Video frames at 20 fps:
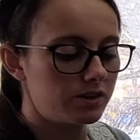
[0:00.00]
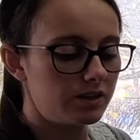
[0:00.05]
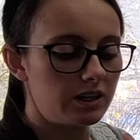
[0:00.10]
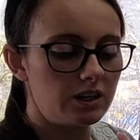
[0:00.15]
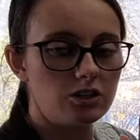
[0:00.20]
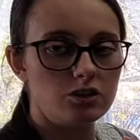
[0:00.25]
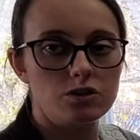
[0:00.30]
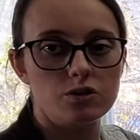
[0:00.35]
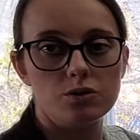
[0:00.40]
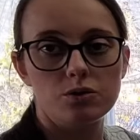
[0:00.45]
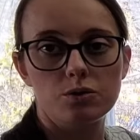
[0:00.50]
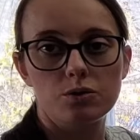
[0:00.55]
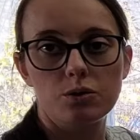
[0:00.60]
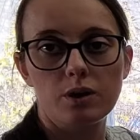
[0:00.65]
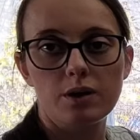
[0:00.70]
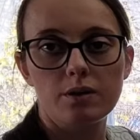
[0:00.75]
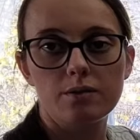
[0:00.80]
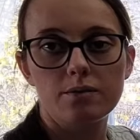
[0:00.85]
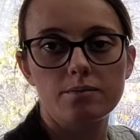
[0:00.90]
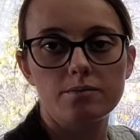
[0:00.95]
need to
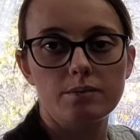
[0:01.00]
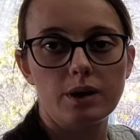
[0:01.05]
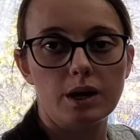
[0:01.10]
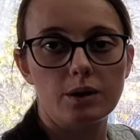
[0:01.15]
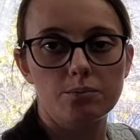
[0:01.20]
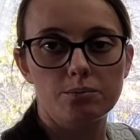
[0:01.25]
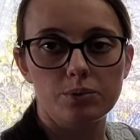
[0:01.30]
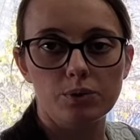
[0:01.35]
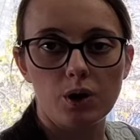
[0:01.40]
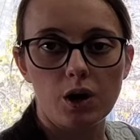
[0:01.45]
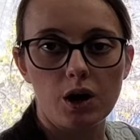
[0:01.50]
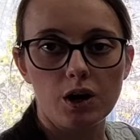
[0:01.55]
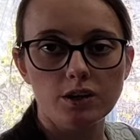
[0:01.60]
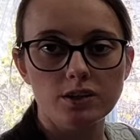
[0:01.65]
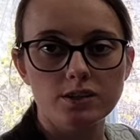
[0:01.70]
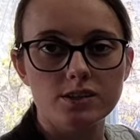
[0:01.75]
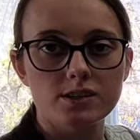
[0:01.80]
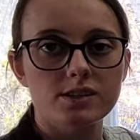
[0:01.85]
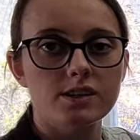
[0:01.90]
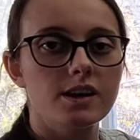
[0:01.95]
make
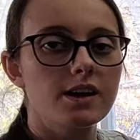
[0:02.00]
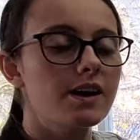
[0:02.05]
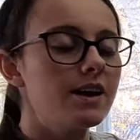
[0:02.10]
blocks.